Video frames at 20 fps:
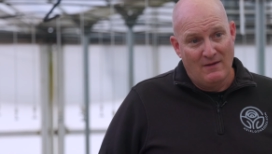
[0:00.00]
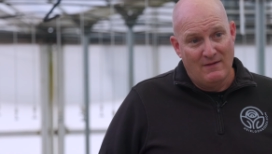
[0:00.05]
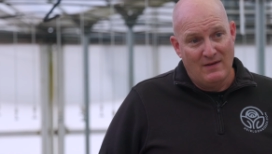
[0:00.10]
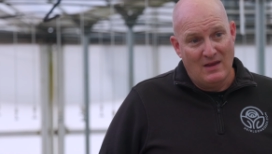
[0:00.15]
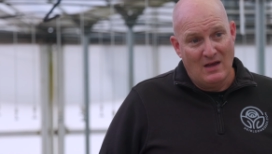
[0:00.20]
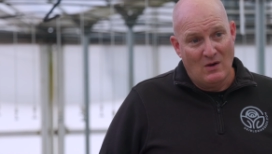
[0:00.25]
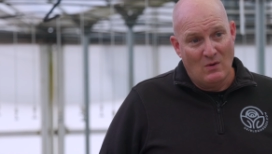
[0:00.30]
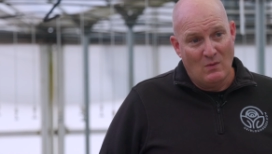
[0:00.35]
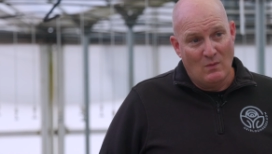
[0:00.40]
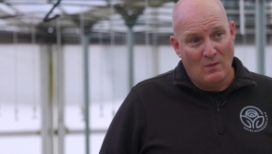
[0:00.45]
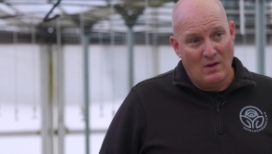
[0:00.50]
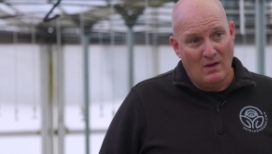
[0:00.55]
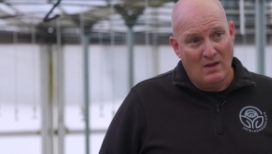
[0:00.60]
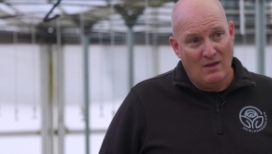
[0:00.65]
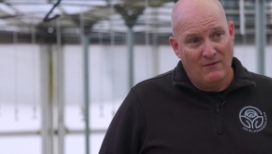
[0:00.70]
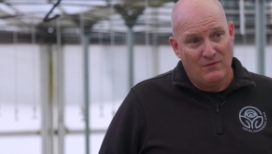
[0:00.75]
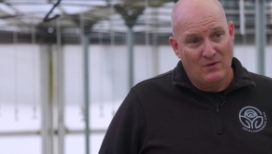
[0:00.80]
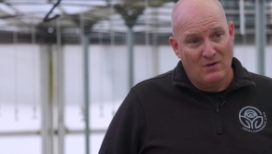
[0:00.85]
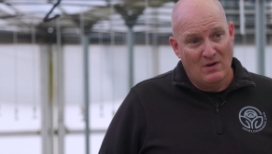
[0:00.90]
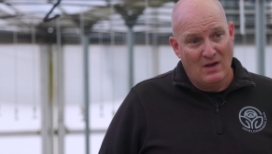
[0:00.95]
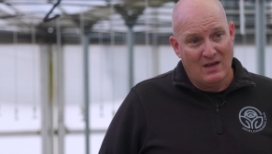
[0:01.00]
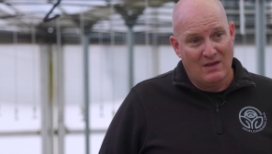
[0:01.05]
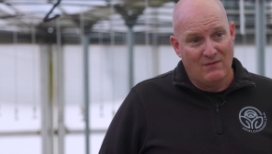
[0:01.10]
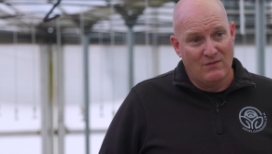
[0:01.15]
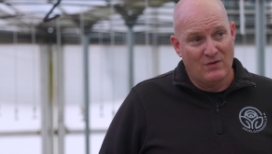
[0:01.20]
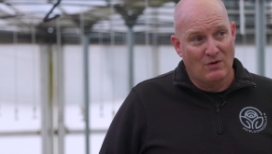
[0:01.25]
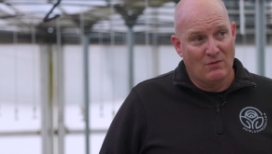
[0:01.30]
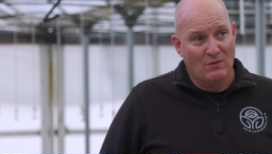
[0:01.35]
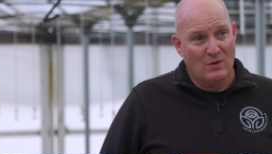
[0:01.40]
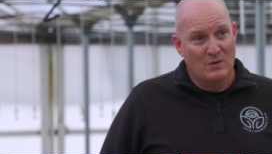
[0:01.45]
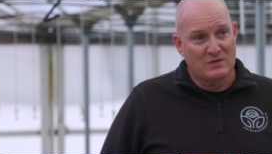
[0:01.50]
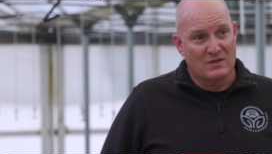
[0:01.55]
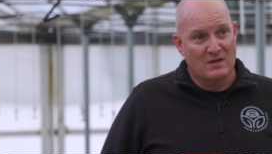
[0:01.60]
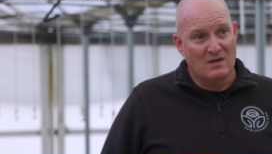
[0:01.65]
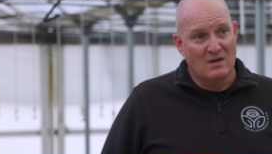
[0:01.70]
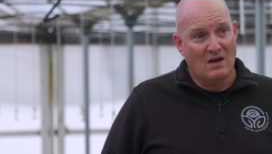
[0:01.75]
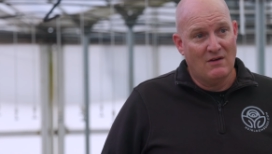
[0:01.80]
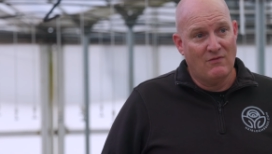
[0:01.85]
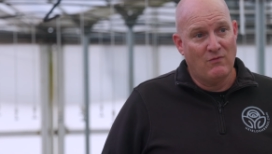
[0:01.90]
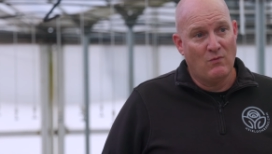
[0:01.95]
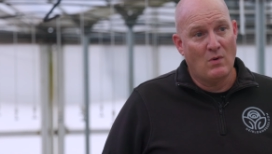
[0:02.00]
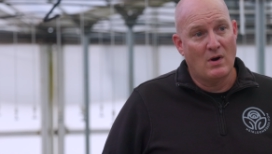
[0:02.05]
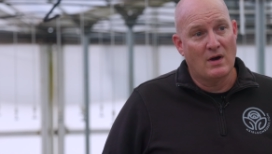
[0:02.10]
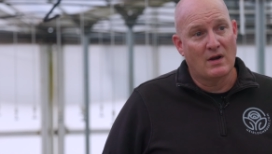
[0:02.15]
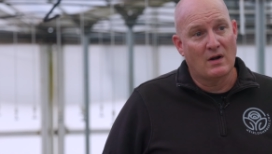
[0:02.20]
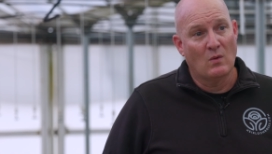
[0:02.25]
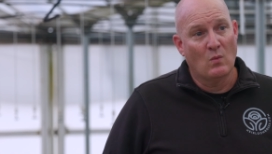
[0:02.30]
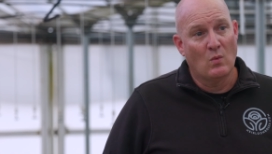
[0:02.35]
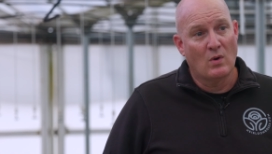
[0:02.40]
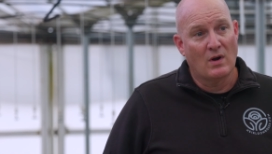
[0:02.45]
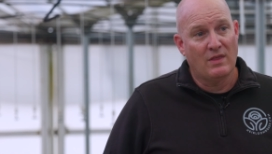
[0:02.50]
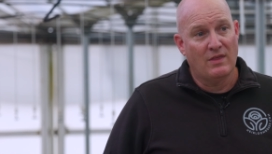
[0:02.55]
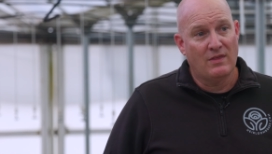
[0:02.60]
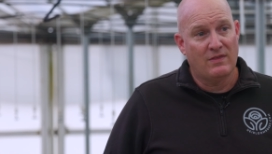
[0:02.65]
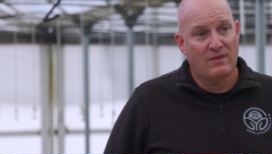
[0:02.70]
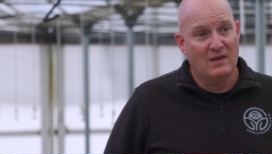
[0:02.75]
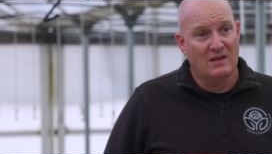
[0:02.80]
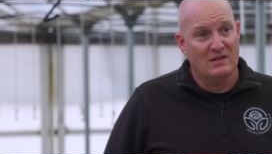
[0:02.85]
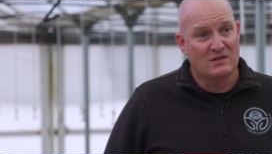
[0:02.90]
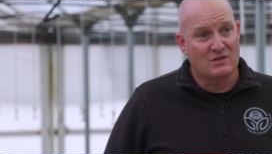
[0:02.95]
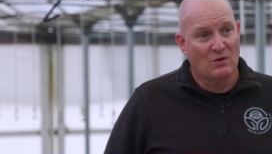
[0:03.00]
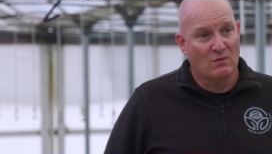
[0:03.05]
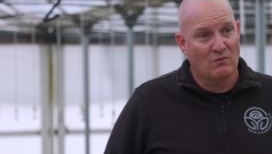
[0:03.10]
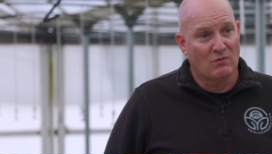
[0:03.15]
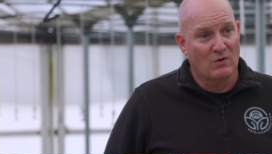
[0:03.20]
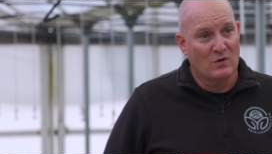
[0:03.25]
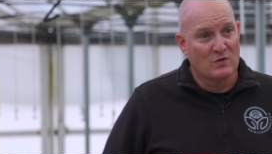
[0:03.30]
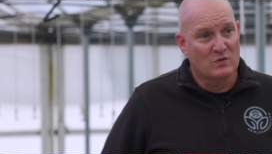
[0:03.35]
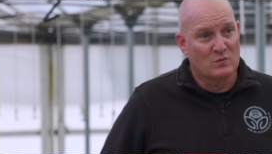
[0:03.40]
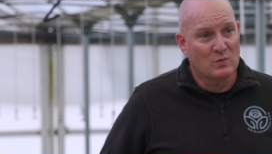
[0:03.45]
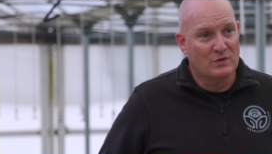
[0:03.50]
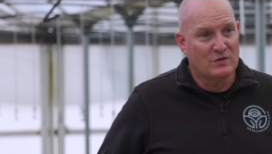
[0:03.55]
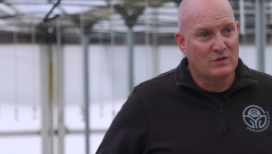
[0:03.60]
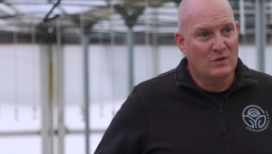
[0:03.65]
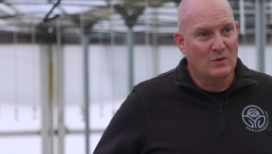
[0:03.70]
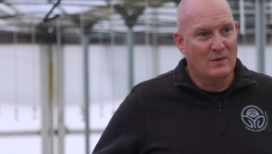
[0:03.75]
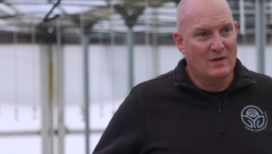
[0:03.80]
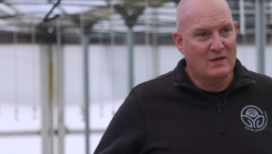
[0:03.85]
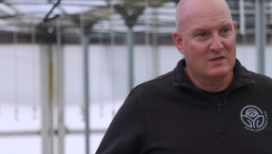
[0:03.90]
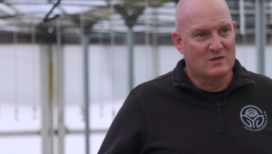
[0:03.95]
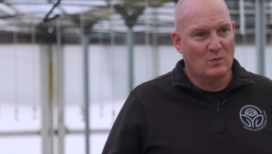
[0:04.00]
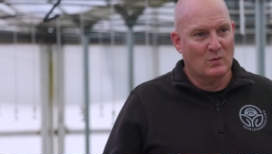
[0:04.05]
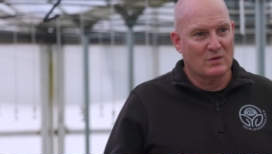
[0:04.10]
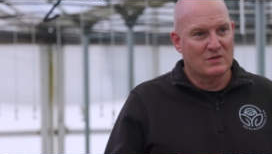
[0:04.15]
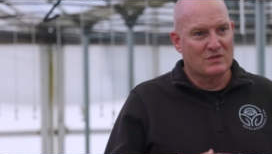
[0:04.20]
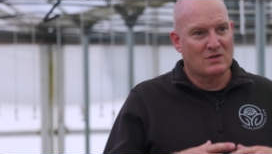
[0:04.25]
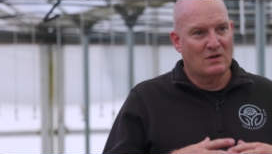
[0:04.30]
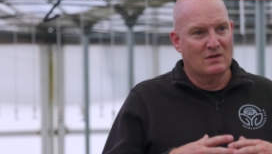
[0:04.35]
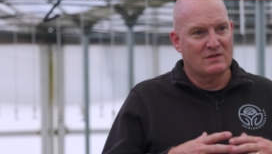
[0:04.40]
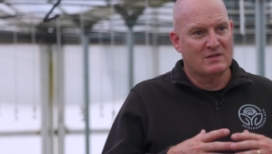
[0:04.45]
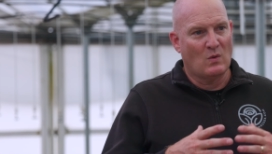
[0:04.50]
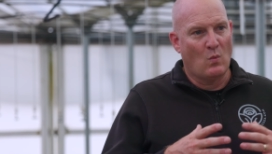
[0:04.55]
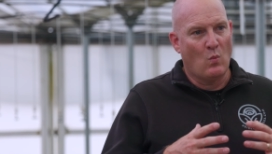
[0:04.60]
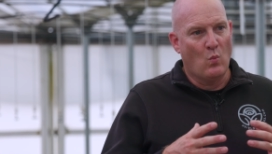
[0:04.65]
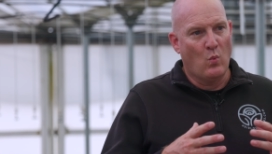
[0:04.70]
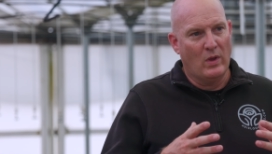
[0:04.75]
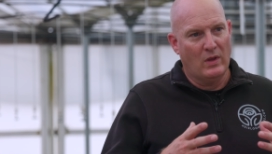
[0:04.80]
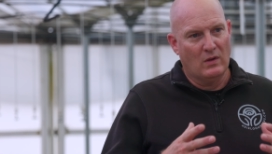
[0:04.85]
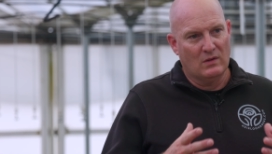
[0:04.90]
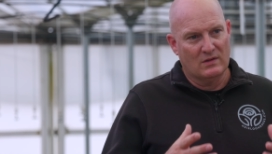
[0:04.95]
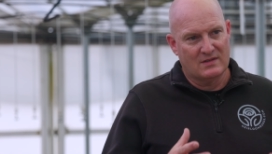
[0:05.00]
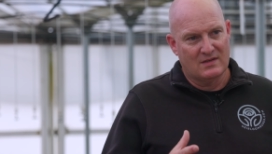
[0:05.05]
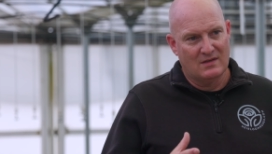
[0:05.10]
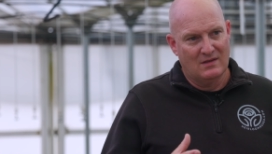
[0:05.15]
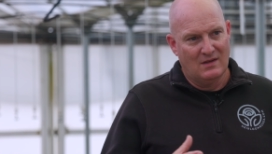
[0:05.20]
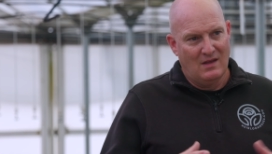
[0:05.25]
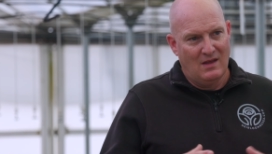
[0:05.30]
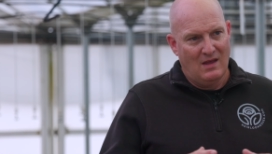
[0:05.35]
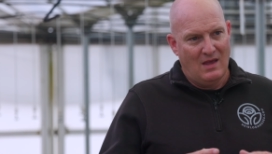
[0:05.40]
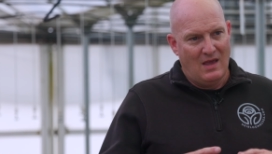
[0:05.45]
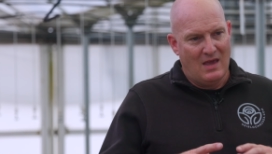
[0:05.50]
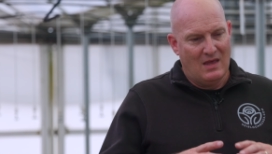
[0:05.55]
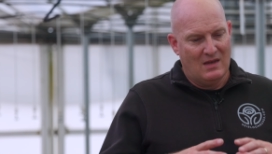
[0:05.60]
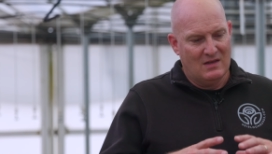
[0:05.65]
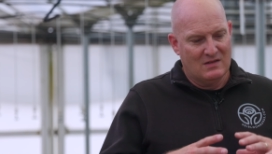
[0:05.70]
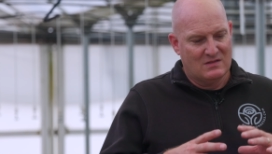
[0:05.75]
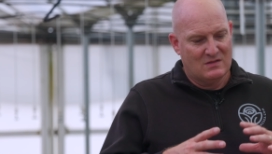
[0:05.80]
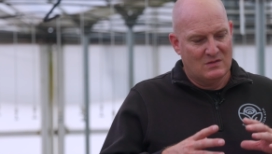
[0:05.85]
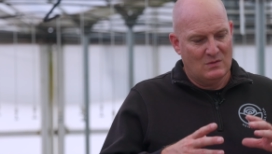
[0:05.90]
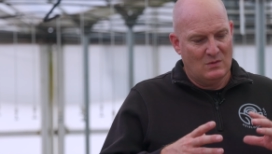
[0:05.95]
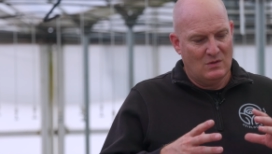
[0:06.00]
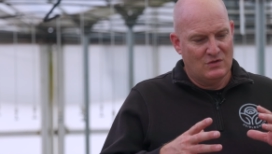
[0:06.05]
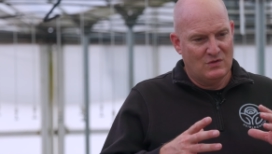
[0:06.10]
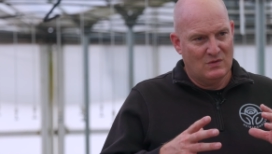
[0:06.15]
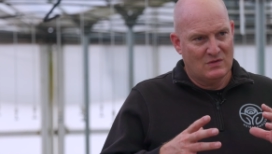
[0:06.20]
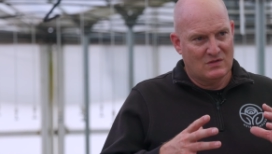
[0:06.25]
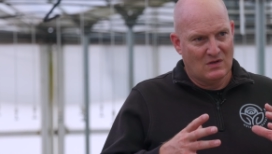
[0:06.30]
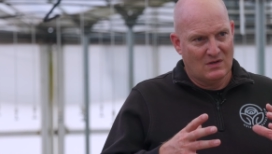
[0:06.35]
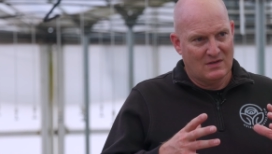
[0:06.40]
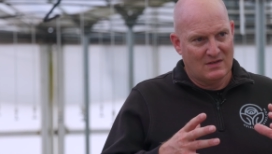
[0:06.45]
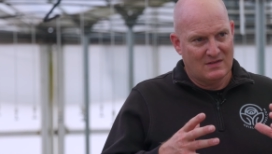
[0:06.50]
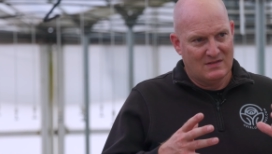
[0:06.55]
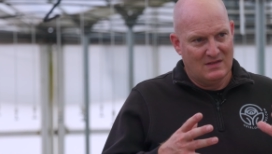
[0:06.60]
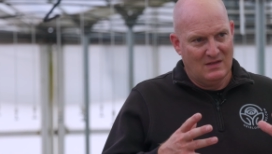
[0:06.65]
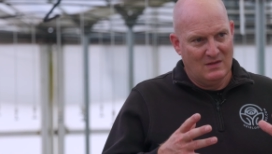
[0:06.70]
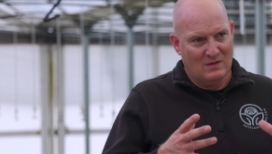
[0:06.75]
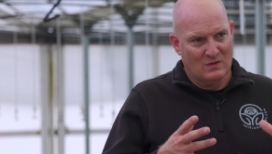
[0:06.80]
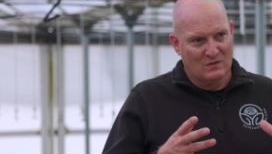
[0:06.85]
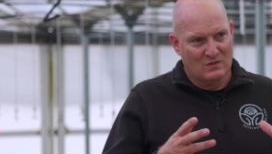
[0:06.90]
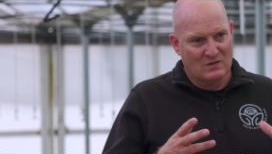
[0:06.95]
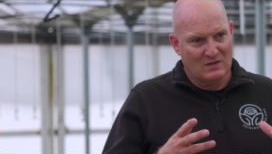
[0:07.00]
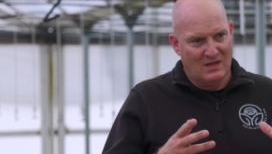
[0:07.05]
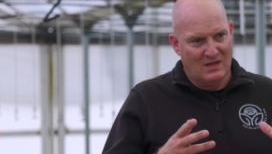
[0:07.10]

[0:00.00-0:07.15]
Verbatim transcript: Now, if you're not giving your rose enough water, one of the things your rose will do is it will start to wilt. And as soon as you start to see those